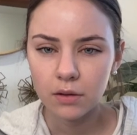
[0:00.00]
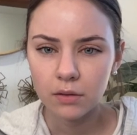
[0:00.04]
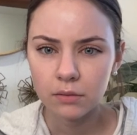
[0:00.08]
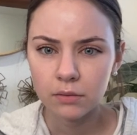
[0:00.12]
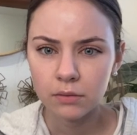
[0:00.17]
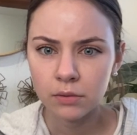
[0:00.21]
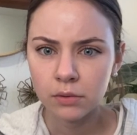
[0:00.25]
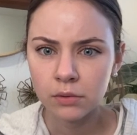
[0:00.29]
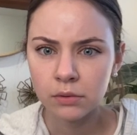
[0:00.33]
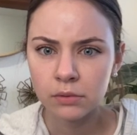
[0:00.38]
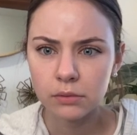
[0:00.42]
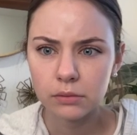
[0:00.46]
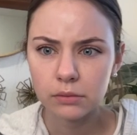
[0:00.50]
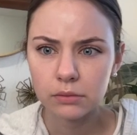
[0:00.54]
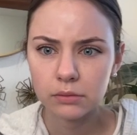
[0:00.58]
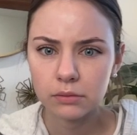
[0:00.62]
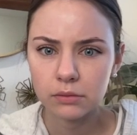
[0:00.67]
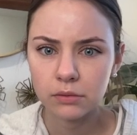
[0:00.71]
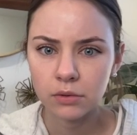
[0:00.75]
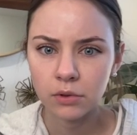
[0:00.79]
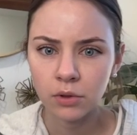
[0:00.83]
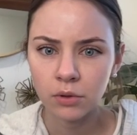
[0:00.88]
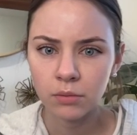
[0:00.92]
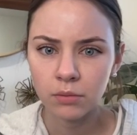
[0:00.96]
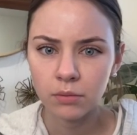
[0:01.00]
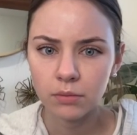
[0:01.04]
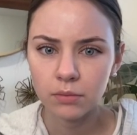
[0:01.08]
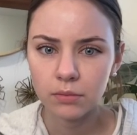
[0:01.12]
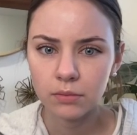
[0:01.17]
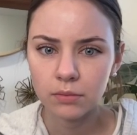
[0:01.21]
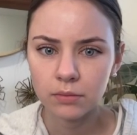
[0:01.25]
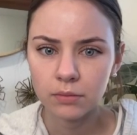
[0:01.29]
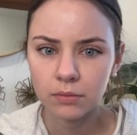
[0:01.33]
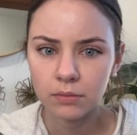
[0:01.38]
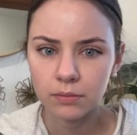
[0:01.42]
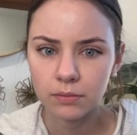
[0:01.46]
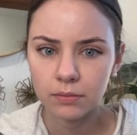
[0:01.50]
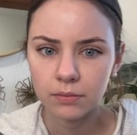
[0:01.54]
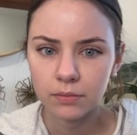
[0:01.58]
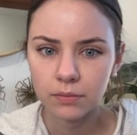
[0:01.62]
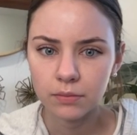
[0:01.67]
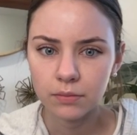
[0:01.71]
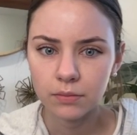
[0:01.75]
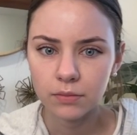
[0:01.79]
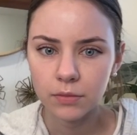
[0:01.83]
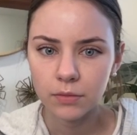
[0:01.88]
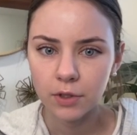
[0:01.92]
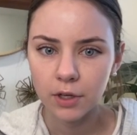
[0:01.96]
Oop, nope.
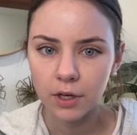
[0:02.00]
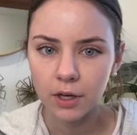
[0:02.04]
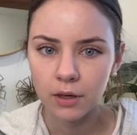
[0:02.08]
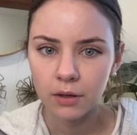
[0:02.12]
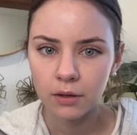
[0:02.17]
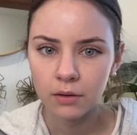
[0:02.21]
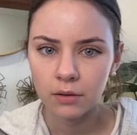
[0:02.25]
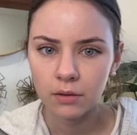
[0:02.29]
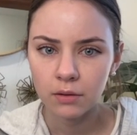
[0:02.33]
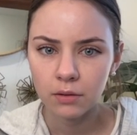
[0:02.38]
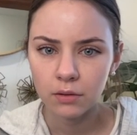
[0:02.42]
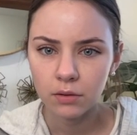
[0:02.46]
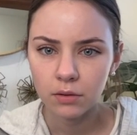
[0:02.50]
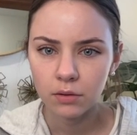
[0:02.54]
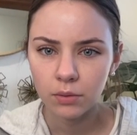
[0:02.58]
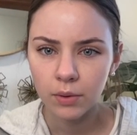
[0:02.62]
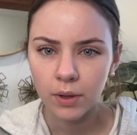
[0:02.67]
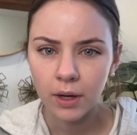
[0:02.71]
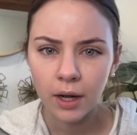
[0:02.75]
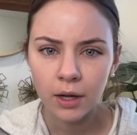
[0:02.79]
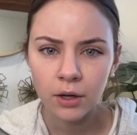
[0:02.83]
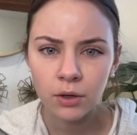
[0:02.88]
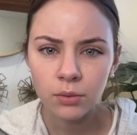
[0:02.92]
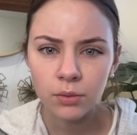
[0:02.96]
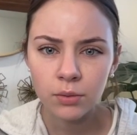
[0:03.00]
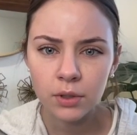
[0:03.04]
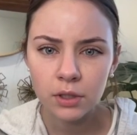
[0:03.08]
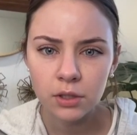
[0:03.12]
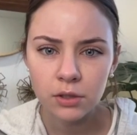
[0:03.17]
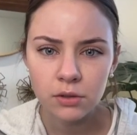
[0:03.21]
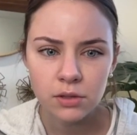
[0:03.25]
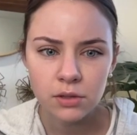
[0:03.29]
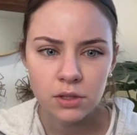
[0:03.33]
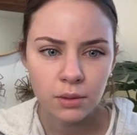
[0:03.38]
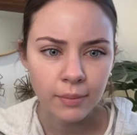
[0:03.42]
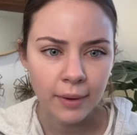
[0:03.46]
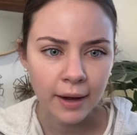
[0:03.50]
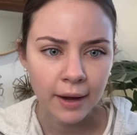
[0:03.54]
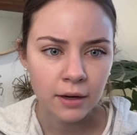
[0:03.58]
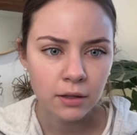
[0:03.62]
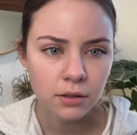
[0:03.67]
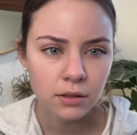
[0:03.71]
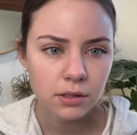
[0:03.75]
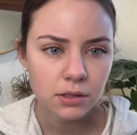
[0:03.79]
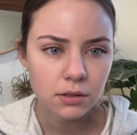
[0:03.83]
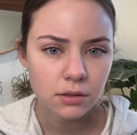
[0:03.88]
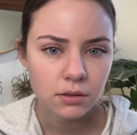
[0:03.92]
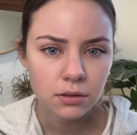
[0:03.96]
Okay. Wait, I don't want to use the
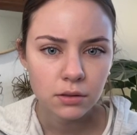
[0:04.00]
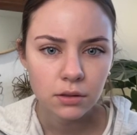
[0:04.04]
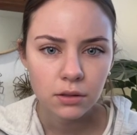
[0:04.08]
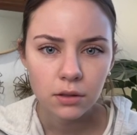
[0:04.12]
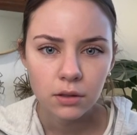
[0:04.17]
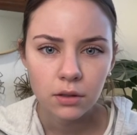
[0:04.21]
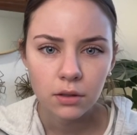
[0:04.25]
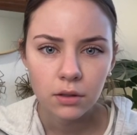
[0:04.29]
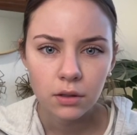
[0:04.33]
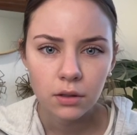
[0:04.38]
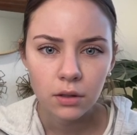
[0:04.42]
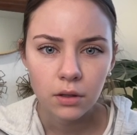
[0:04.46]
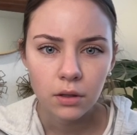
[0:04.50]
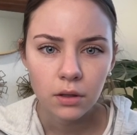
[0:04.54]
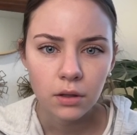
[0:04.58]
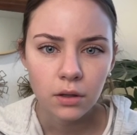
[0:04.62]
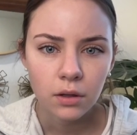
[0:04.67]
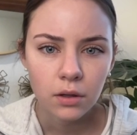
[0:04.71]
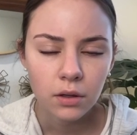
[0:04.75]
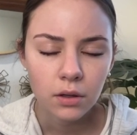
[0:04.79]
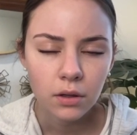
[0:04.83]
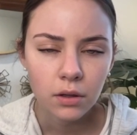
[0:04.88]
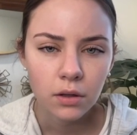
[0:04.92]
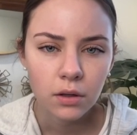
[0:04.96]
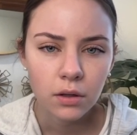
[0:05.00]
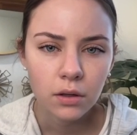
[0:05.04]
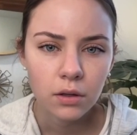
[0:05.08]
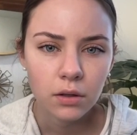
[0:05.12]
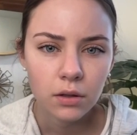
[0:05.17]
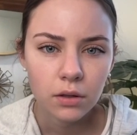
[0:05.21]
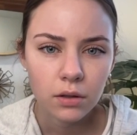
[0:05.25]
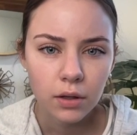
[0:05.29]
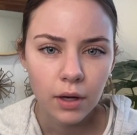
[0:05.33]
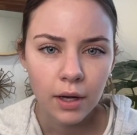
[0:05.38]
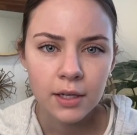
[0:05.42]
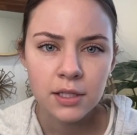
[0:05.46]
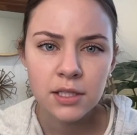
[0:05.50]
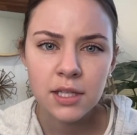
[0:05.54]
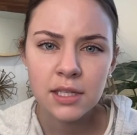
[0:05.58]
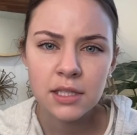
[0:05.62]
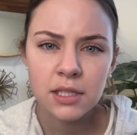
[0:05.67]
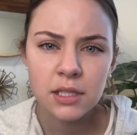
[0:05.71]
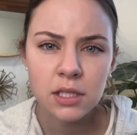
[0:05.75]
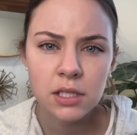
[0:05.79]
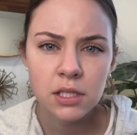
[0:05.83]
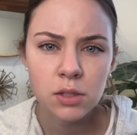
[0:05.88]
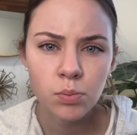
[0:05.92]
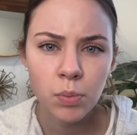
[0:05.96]
max. I guess
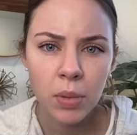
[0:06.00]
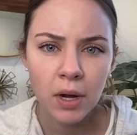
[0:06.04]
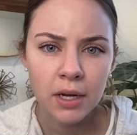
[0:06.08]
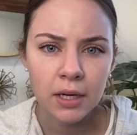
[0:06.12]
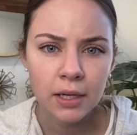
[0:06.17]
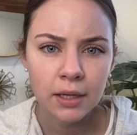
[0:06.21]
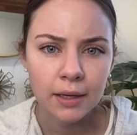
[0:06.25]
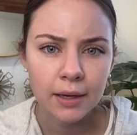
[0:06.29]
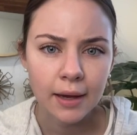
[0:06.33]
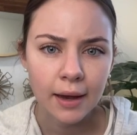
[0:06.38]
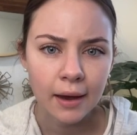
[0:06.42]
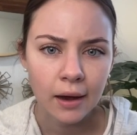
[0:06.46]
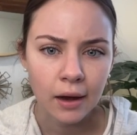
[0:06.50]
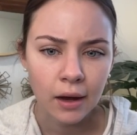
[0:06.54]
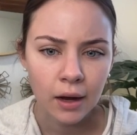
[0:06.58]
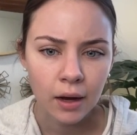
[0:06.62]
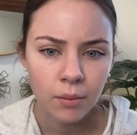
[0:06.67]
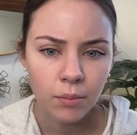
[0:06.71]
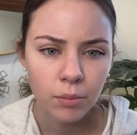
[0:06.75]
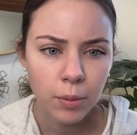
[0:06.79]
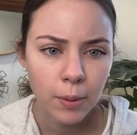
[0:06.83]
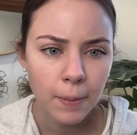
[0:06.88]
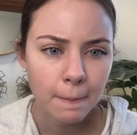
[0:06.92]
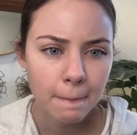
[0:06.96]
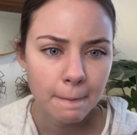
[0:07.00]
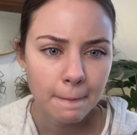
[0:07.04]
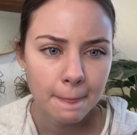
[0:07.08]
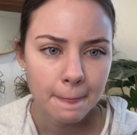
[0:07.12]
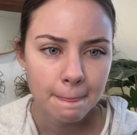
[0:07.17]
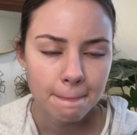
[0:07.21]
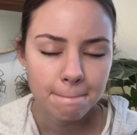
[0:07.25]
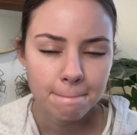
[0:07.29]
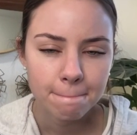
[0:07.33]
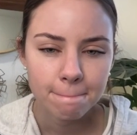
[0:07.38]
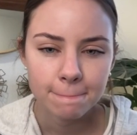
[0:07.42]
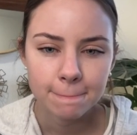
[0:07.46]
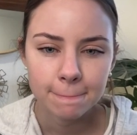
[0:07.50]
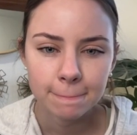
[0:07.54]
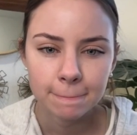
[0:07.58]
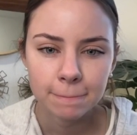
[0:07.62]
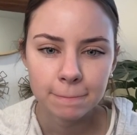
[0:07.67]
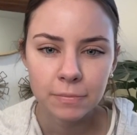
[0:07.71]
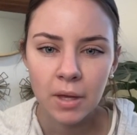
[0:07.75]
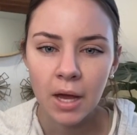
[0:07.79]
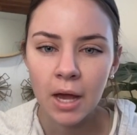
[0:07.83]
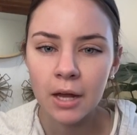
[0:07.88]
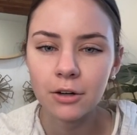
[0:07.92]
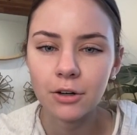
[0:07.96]
that's the spending cap.
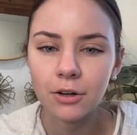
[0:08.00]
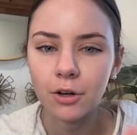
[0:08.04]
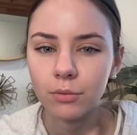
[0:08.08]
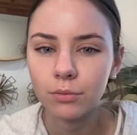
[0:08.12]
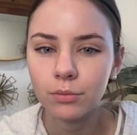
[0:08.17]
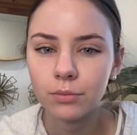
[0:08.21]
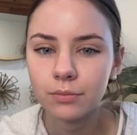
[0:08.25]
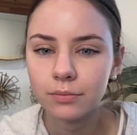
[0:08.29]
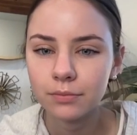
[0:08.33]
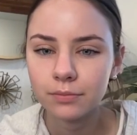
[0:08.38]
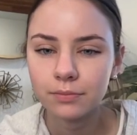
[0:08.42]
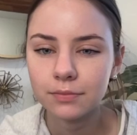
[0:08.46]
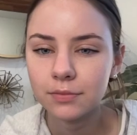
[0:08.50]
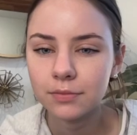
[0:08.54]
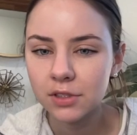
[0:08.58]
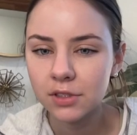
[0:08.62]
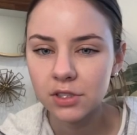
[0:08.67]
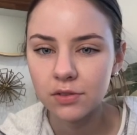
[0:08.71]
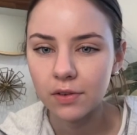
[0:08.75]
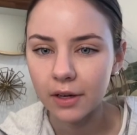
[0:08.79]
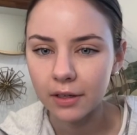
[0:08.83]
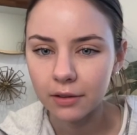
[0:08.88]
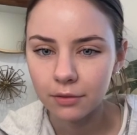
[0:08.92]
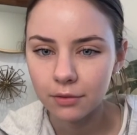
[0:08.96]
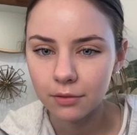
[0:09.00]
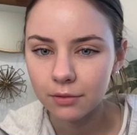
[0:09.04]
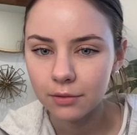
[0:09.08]
I don't know. It's fine.